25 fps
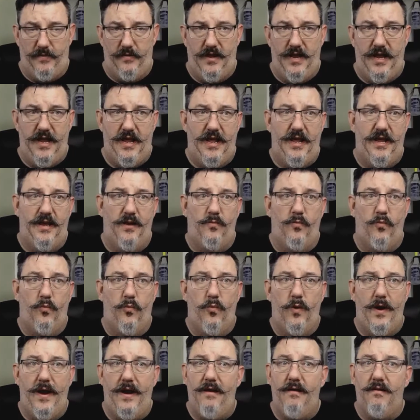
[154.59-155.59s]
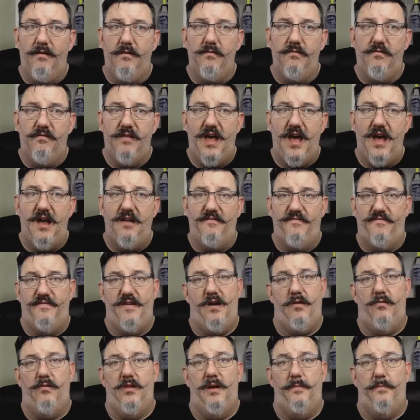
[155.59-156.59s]
And where that
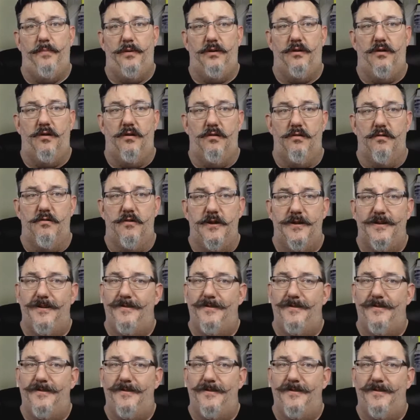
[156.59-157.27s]
foul up occurred,